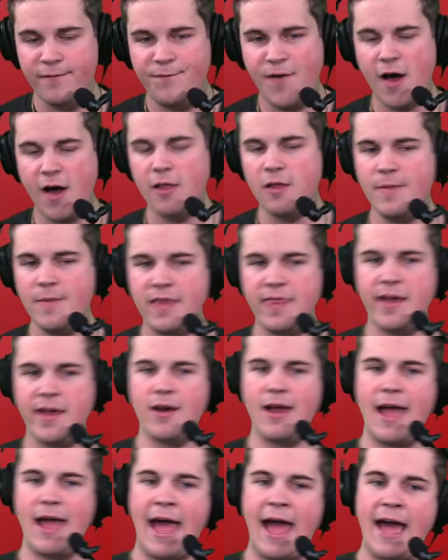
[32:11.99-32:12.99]
follow me
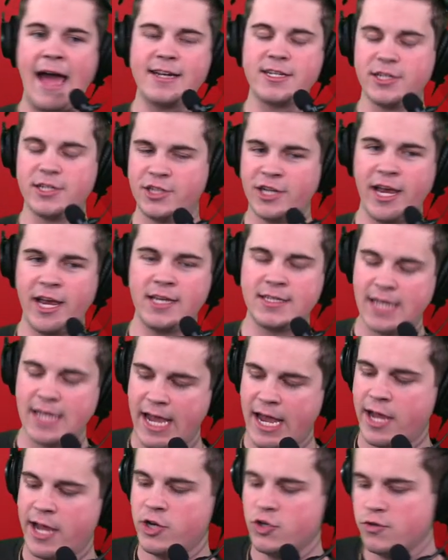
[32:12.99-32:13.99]
there at
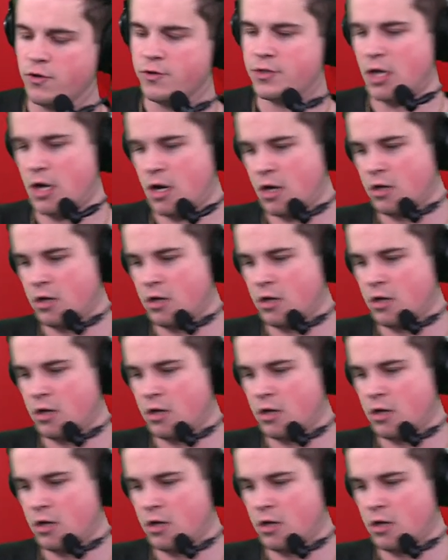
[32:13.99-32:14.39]
@JaceAndrews_.